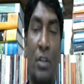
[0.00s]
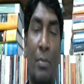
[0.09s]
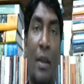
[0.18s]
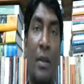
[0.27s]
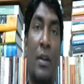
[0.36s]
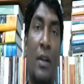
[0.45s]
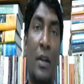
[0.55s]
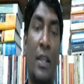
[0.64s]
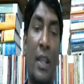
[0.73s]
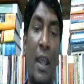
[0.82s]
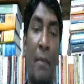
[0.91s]
by
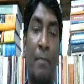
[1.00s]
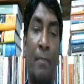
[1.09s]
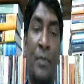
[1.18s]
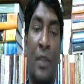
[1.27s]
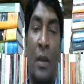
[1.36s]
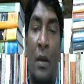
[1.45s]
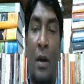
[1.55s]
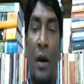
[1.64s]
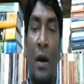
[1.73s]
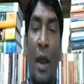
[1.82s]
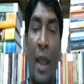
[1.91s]
dm,
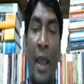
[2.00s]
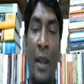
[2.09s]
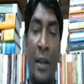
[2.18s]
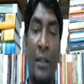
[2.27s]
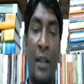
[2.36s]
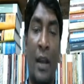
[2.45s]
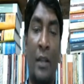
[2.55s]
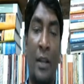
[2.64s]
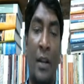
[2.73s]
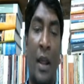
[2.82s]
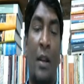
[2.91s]
and the other
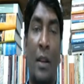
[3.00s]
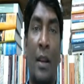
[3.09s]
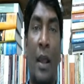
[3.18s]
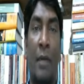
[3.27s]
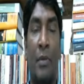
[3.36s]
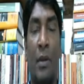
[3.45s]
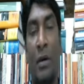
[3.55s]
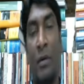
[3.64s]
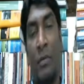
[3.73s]
lambda